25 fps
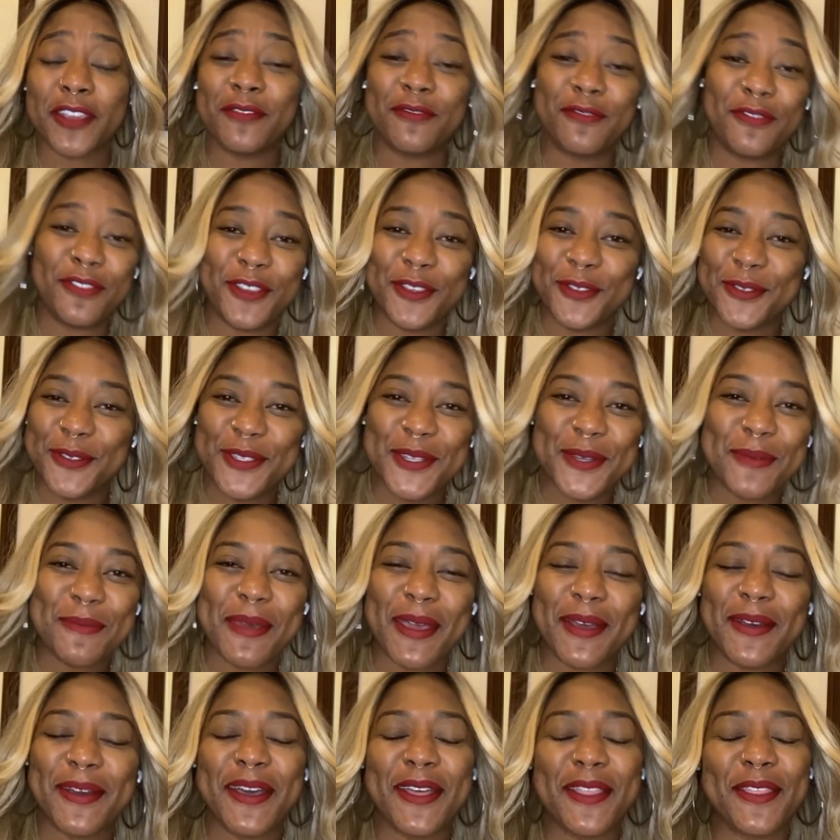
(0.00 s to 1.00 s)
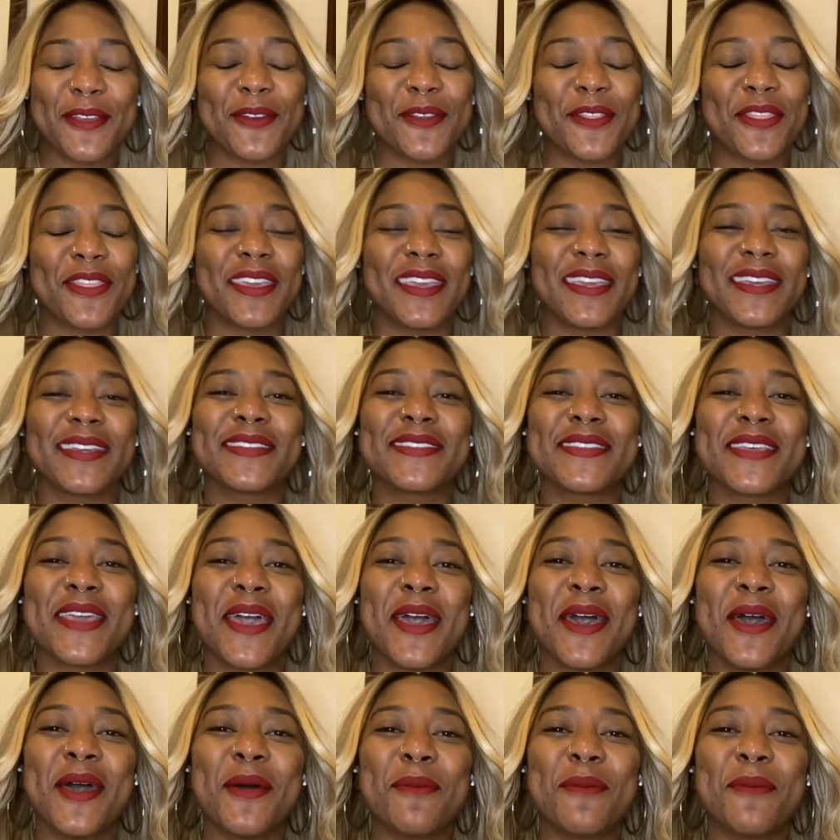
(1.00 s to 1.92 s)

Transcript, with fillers: confused about other things,